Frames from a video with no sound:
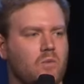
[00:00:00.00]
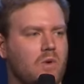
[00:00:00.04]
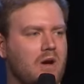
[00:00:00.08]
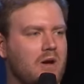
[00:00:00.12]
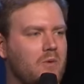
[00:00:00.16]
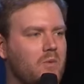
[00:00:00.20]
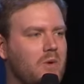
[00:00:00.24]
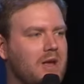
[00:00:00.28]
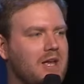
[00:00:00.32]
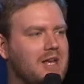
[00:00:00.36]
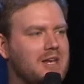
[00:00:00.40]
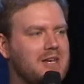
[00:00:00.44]

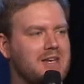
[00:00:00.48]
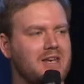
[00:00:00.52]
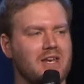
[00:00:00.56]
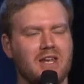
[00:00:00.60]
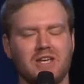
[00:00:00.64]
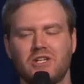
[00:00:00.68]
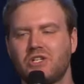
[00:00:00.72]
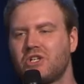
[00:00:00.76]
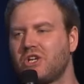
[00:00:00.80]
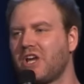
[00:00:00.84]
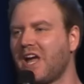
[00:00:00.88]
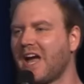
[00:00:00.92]
where we
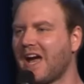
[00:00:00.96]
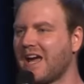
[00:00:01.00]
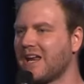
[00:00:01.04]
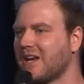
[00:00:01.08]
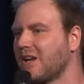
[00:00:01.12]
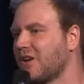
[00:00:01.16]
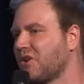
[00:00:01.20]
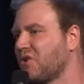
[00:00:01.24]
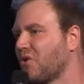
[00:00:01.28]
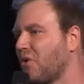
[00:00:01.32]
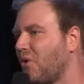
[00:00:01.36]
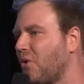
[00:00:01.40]

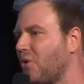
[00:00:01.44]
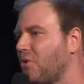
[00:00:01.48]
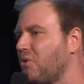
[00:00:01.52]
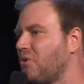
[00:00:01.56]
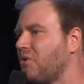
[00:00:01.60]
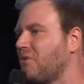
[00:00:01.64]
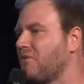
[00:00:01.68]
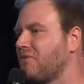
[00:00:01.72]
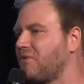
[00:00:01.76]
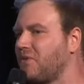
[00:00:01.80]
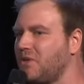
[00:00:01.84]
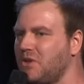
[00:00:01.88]
initiated
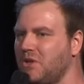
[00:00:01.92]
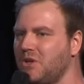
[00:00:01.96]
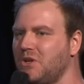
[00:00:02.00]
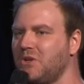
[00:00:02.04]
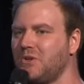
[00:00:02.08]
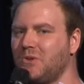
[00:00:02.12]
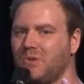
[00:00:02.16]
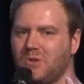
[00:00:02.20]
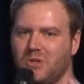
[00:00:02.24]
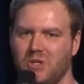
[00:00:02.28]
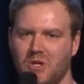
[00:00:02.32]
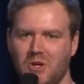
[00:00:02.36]
all of the
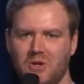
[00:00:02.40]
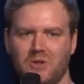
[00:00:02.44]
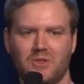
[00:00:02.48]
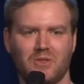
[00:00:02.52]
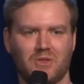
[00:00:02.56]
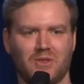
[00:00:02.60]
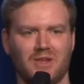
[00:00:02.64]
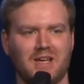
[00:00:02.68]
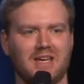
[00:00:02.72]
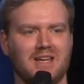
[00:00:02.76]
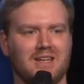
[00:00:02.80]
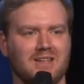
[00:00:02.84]
new
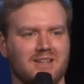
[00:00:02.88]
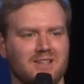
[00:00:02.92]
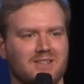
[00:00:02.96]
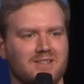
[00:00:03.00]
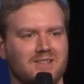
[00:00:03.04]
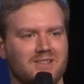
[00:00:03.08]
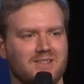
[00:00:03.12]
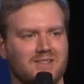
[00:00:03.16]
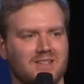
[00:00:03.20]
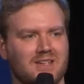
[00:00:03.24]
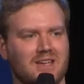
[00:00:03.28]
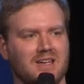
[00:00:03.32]
youth
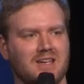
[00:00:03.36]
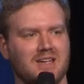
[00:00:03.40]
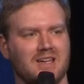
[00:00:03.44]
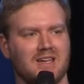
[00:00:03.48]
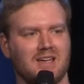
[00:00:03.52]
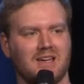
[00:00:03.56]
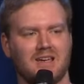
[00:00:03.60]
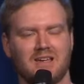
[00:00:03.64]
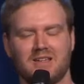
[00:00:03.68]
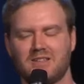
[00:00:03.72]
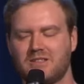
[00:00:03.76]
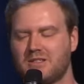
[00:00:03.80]
leaders
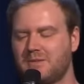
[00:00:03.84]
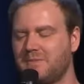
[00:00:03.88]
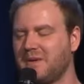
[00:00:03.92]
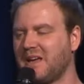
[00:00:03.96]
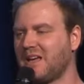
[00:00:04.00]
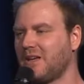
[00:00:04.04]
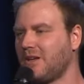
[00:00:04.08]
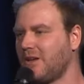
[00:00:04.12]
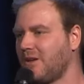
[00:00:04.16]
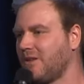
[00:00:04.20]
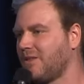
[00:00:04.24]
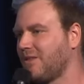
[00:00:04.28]
to
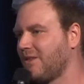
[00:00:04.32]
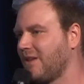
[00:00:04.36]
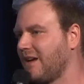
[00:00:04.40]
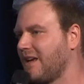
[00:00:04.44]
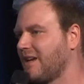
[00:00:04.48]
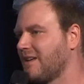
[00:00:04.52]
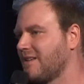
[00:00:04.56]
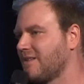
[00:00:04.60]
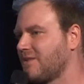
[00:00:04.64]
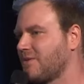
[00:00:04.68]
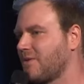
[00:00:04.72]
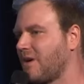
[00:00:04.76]
being youth
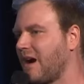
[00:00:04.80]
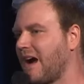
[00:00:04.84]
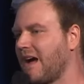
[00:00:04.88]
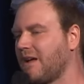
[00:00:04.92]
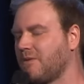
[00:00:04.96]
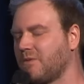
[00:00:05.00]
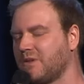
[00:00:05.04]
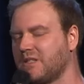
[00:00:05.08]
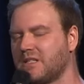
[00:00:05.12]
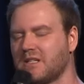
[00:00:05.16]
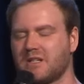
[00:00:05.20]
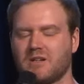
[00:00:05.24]
leaders, right?
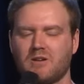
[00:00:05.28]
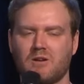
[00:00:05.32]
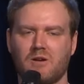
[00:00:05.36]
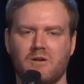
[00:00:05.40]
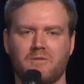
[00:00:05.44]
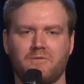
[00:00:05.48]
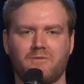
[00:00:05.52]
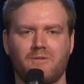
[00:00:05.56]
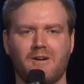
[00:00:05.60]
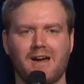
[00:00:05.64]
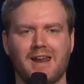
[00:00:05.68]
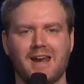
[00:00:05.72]
We did it on
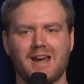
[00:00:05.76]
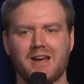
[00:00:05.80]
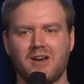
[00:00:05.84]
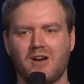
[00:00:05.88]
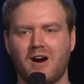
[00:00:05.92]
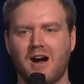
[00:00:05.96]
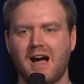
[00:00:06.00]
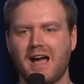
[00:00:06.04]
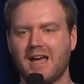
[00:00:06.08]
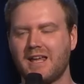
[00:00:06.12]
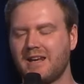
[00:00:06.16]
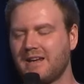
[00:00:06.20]
a Friday
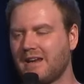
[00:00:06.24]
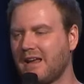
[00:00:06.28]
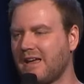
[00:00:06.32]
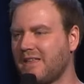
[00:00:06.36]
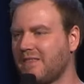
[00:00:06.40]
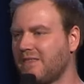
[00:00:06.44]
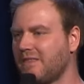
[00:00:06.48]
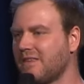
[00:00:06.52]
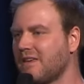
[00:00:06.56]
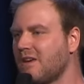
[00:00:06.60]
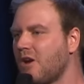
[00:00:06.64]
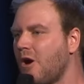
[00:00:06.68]
night,
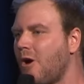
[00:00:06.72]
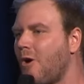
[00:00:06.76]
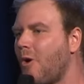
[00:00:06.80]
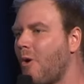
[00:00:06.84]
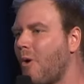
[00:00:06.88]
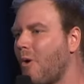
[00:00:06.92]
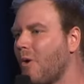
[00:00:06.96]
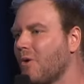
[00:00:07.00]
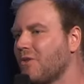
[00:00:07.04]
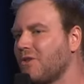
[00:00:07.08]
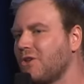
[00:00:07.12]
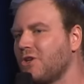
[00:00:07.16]
and
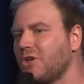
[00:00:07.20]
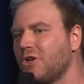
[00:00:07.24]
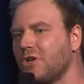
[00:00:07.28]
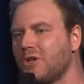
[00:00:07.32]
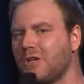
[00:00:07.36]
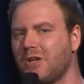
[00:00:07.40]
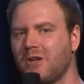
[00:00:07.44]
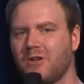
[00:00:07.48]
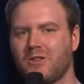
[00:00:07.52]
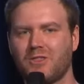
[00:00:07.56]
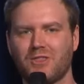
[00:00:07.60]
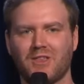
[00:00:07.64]
all the new
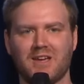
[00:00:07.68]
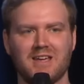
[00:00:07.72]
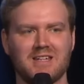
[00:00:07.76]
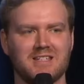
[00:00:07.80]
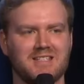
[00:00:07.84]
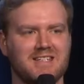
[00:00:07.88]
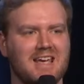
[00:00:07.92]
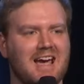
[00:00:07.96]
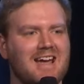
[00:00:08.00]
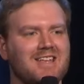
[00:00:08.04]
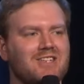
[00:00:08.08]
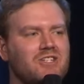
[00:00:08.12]
youth
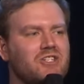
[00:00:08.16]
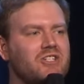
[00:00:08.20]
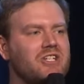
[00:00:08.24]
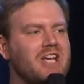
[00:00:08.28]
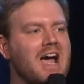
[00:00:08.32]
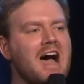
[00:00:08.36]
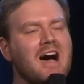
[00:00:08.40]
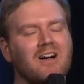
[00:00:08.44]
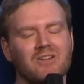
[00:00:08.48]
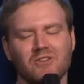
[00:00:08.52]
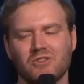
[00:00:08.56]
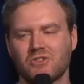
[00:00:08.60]
leaders had
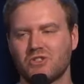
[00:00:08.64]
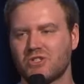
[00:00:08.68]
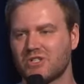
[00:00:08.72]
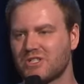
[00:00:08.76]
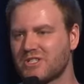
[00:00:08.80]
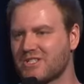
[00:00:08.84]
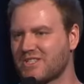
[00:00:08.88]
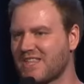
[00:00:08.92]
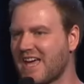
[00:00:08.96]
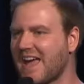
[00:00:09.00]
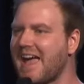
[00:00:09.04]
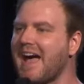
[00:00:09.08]

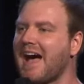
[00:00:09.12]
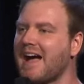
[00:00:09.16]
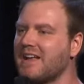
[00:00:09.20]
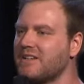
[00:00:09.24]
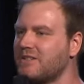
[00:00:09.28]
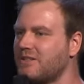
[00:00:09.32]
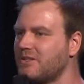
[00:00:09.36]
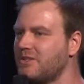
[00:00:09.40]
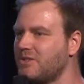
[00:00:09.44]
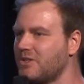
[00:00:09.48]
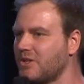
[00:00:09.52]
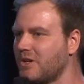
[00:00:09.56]
challenges they
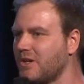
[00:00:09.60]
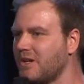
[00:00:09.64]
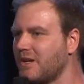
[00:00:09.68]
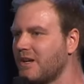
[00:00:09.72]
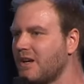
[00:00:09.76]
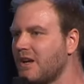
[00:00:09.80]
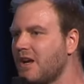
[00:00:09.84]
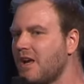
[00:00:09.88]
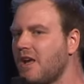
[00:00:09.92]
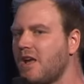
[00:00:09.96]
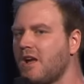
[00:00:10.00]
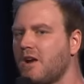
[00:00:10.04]
had to do.
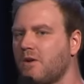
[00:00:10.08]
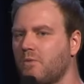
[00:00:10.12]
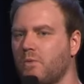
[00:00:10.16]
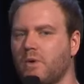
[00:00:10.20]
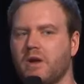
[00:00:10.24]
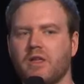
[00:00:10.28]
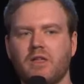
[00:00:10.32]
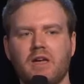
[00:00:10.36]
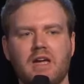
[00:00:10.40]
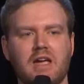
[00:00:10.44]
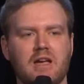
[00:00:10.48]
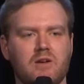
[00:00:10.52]

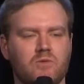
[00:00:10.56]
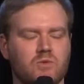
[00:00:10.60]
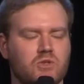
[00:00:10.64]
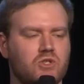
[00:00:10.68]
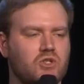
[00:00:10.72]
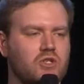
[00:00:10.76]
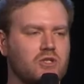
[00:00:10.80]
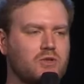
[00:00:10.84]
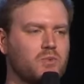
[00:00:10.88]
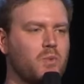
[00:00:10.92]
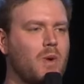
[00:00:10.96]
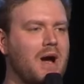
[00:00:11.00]
Really, it
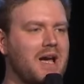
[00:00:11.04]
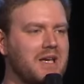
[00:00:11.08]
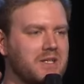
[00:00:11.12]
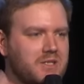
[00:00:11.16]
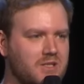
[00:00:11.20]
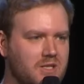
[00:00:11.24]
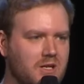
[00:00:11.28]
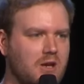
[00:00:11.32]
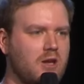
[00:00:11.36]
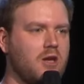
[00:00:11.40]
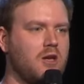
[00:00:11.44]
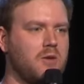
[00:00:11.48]
was just ways
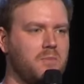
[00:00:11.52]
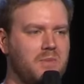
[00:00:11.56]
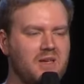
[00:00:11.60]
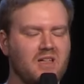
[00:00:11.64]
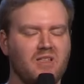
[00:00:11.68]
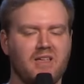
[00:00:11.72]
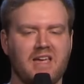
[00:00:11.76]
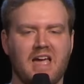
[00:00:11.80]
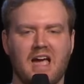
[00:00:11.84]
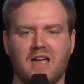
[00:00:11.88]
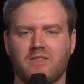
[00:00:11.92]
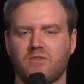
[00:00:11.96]
to
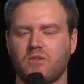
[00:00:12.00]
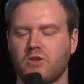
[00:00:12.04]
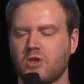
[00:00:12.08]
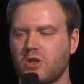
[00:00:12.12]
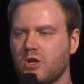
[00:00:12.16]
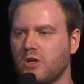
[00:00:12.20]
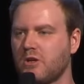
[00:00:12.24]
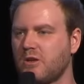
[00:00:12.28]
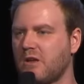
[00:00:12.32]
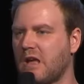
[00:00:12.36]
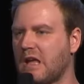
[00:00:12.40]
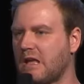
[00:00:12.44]
humiliate the new
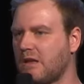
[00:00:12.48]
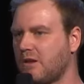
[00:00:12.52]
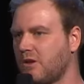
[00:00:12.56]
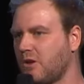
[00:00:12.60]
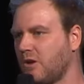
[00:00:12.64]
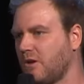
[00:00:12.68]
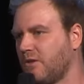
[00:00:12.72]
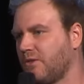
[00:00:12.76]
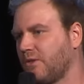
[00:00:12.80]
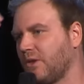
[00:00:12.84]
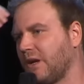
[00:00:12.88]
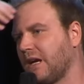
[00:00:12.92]

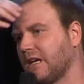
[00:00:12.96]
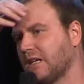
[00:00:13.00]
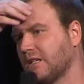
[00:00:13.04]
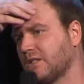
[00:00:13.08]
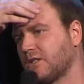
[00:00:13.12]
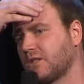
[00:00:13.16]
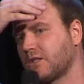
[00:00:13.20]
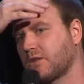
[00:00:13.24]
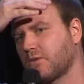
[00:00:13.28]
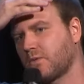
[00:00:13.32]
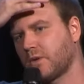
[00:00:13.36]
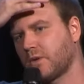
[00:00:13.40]
youth leaders, to